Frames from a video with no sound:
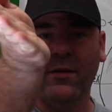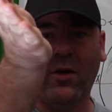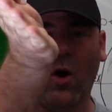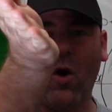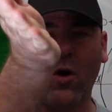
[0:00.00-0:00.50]
the
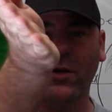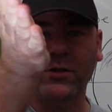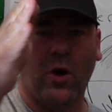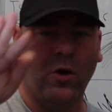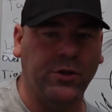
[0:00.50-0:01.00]

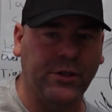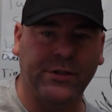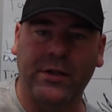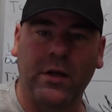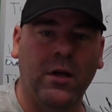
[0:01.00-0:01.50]
cars are
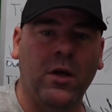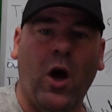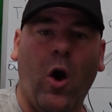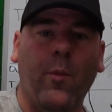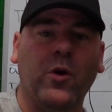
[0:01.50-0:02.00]
just
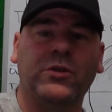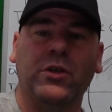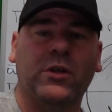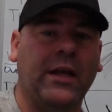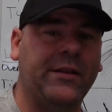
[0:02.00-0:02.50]
almost
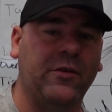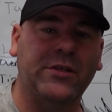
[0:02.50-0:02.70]
look like they're